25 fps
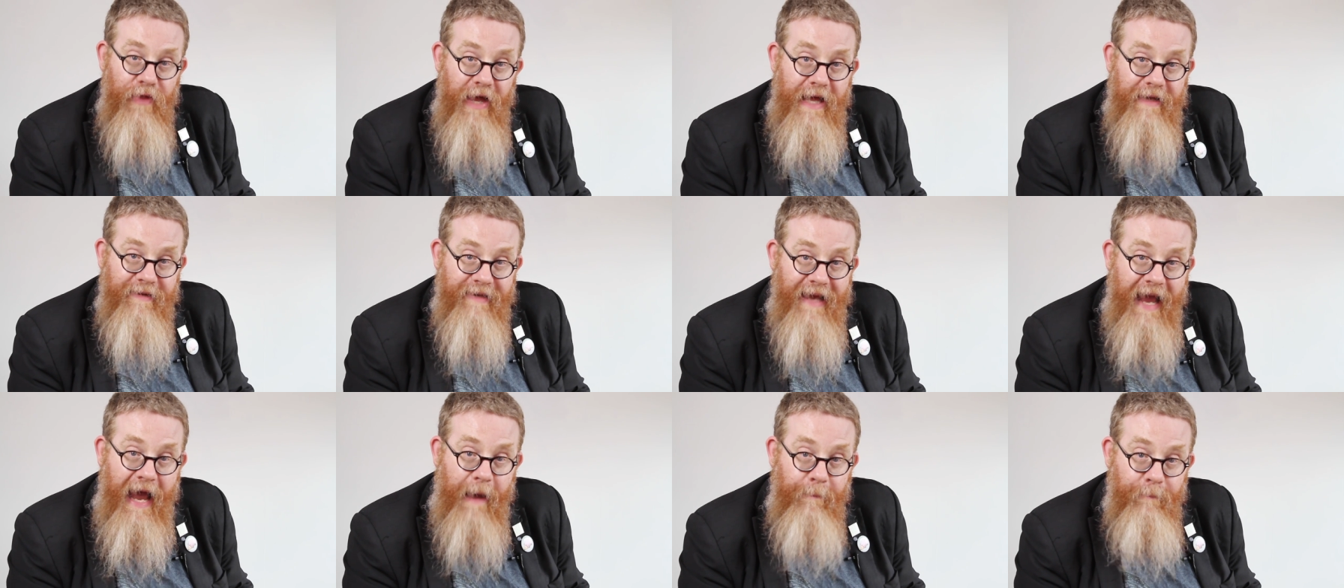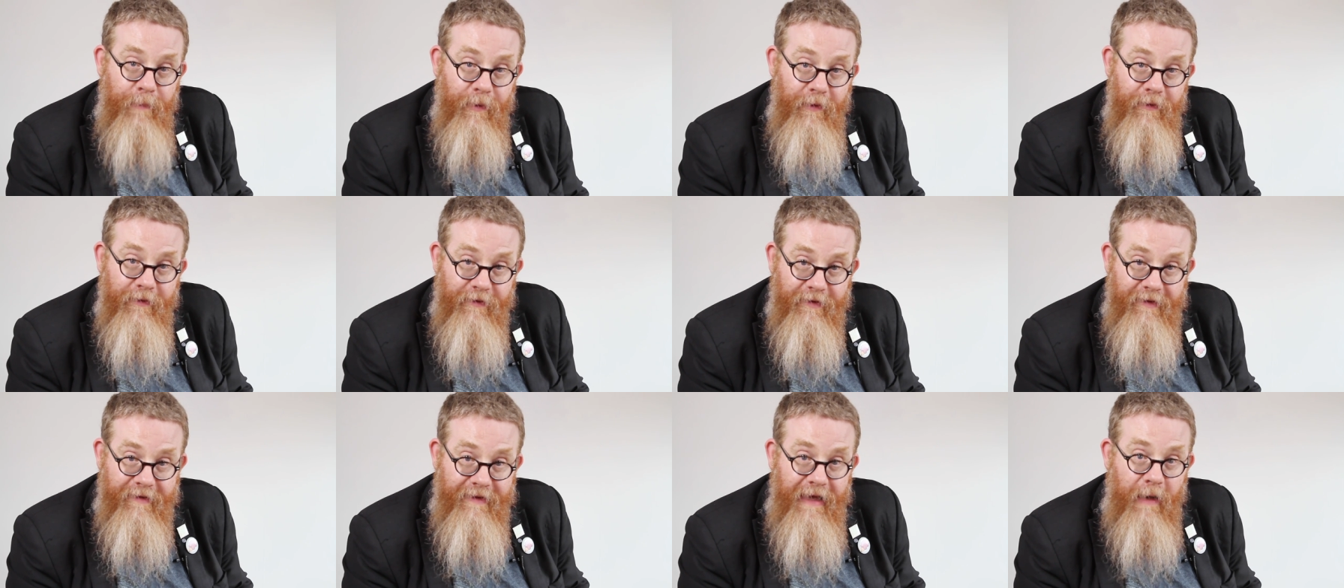that
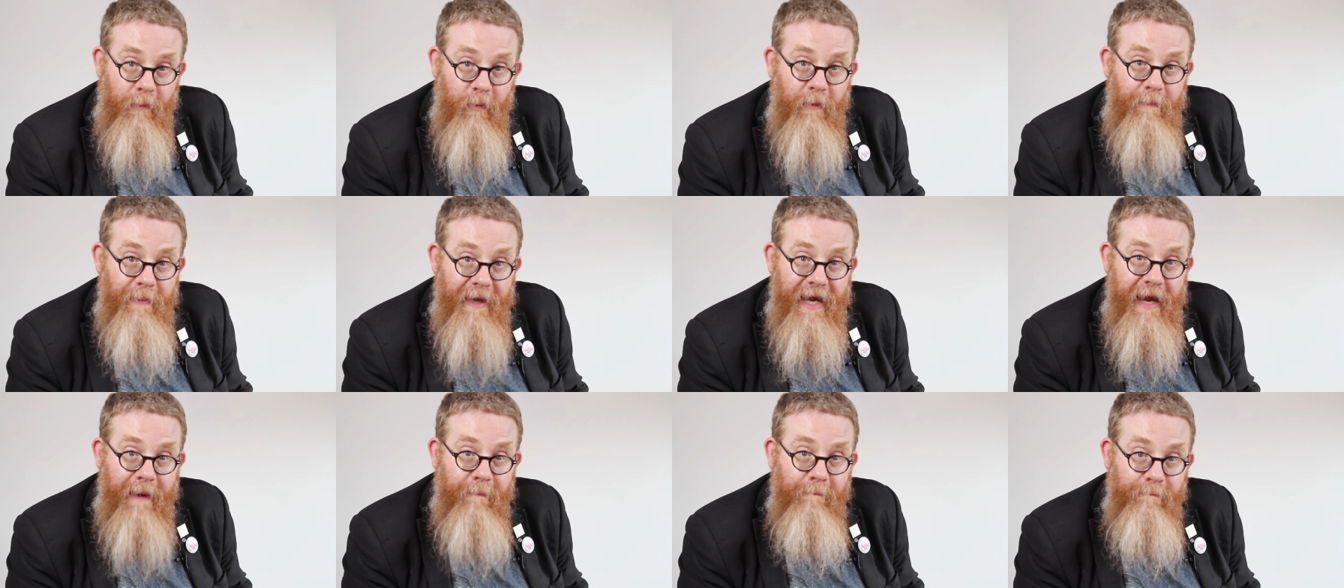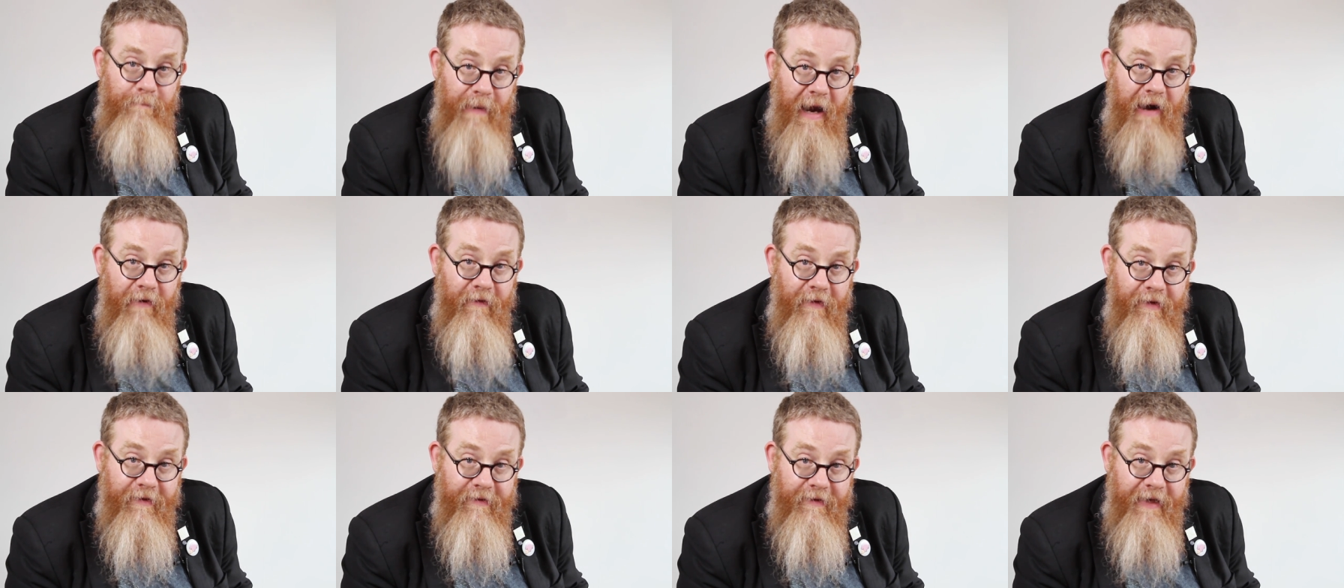happens because that would be
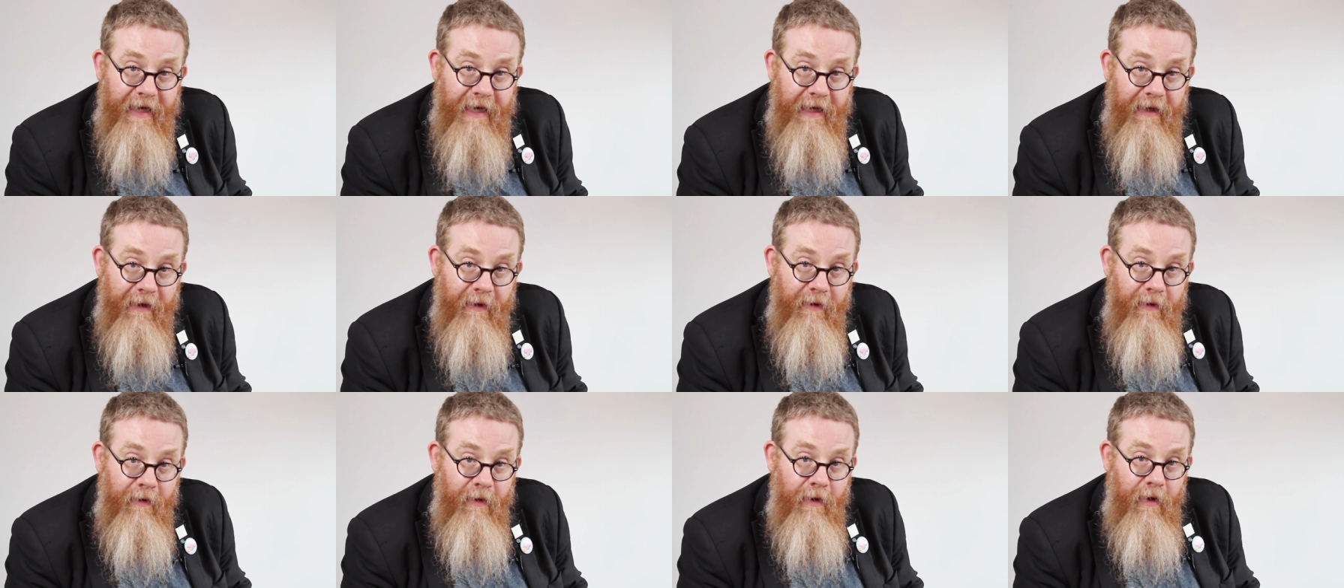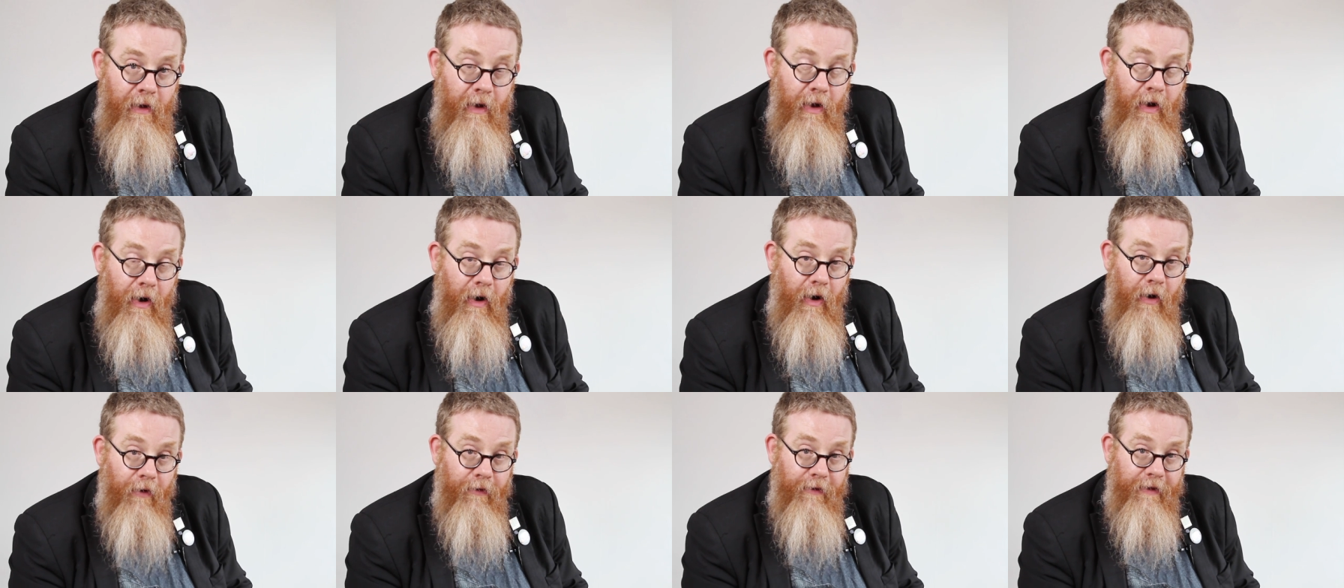embarrassing
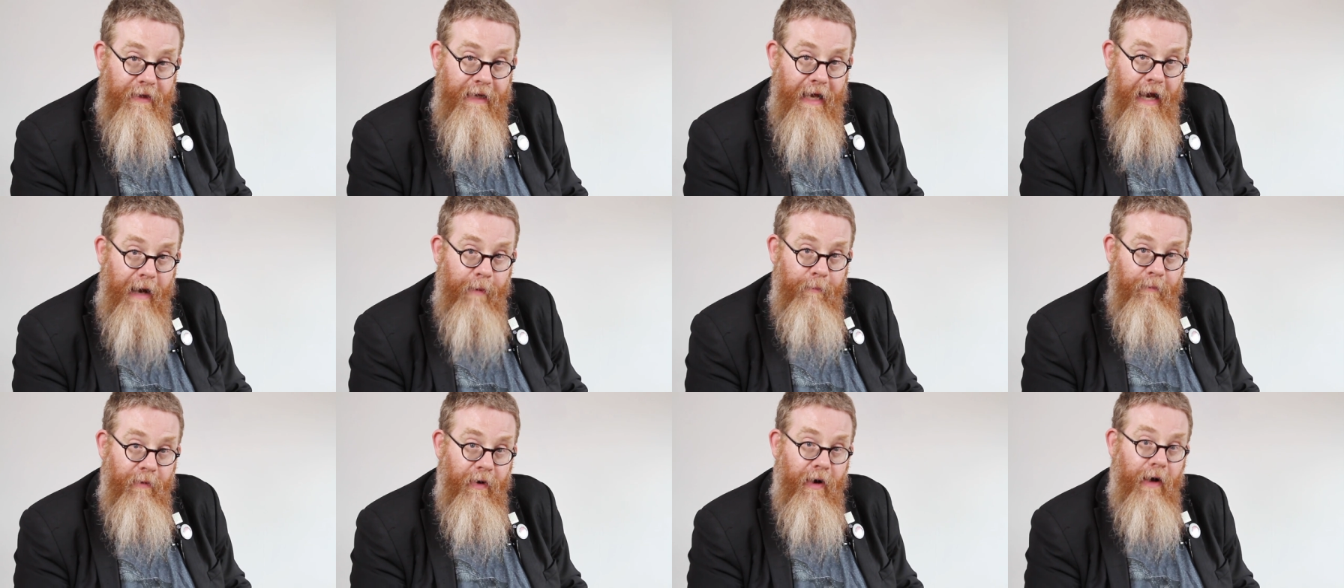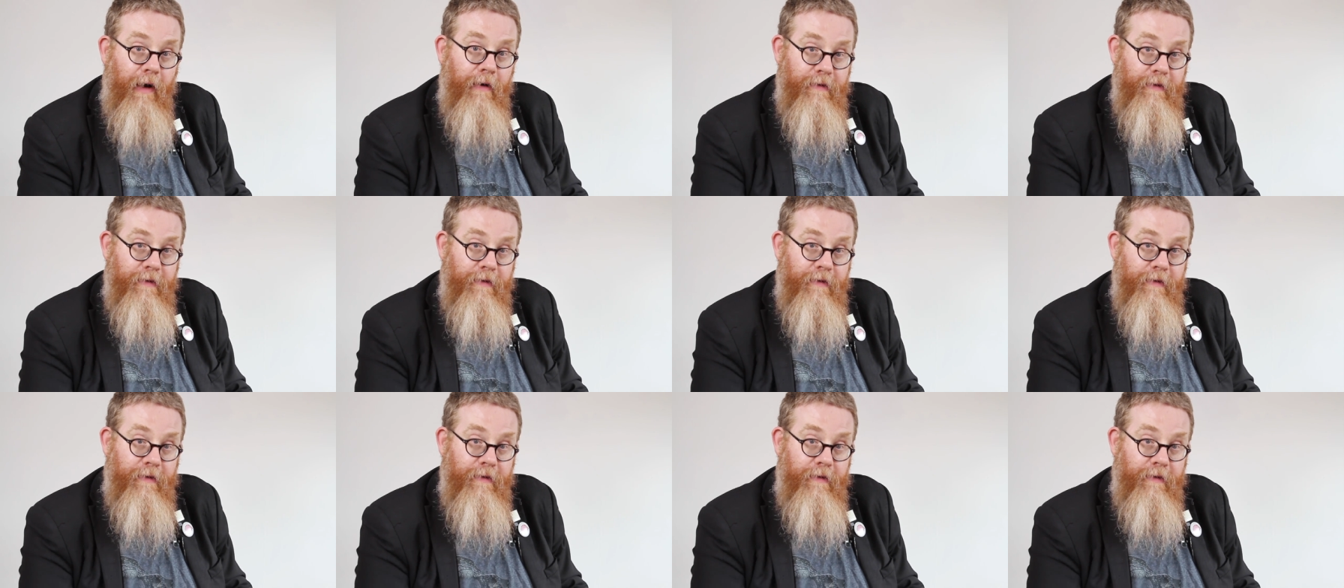on camera.